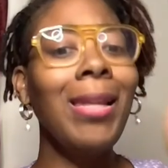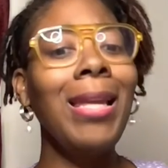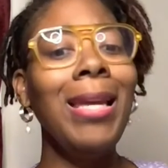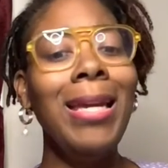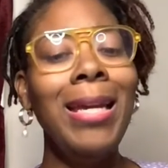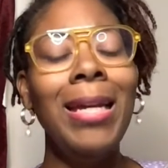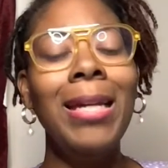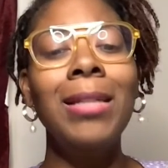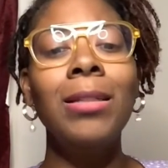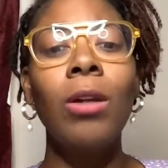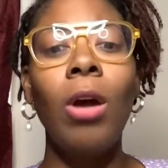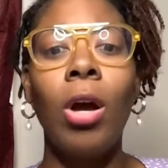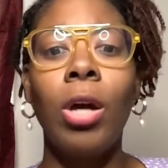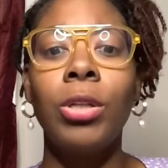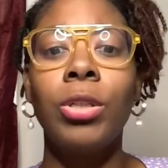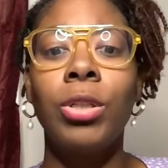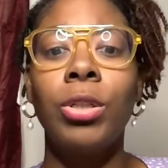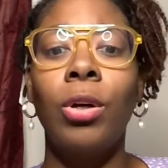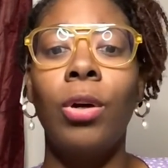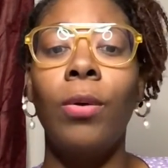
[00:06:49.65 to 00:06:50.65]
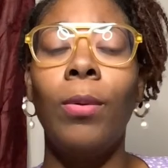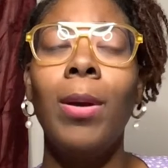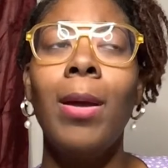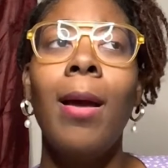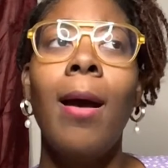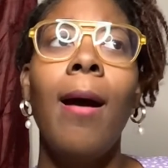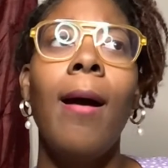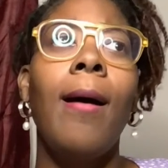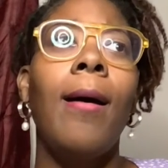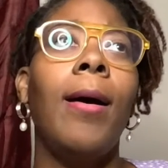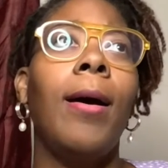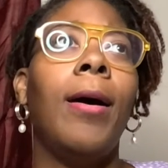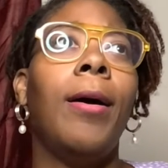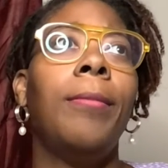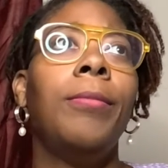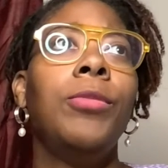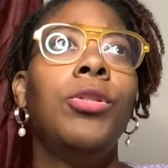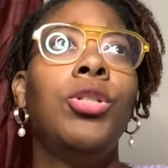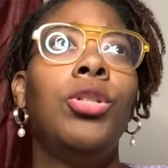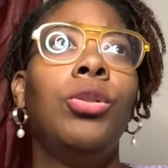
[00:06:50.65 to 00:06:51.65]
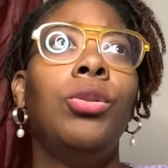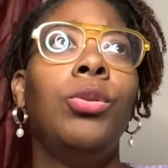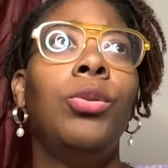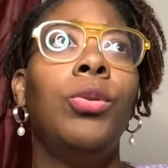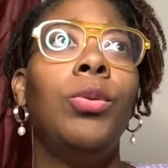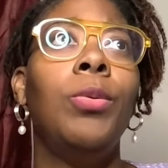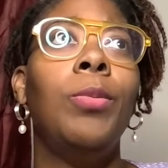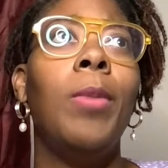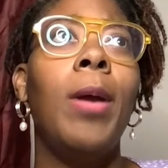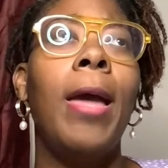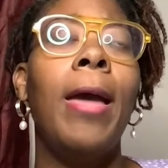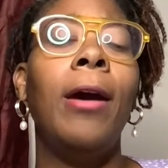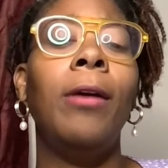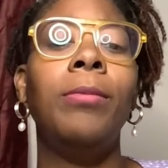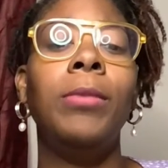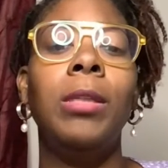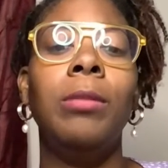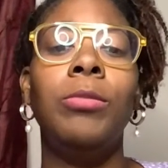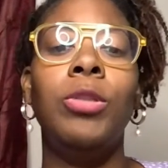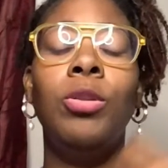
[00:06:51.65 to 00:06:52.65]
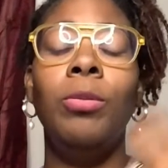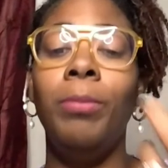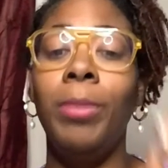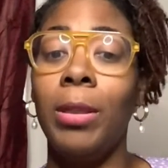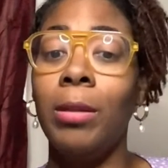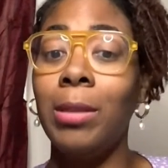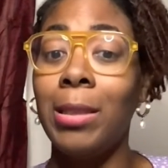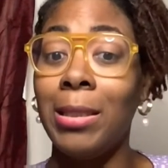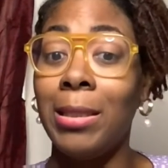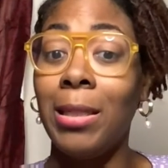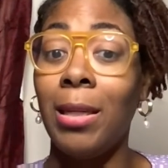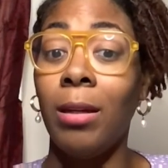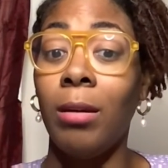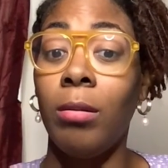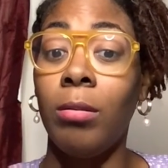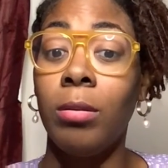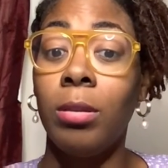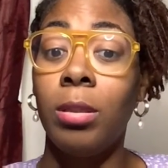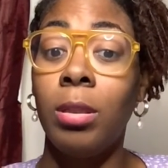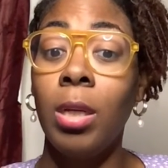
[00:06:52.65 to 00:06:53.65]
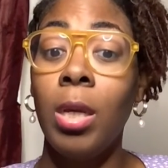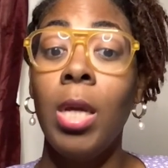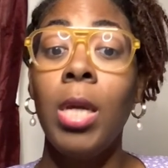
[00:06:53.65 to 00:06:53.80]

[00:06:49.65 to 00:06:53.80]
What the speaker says: And also to help them to build the skills,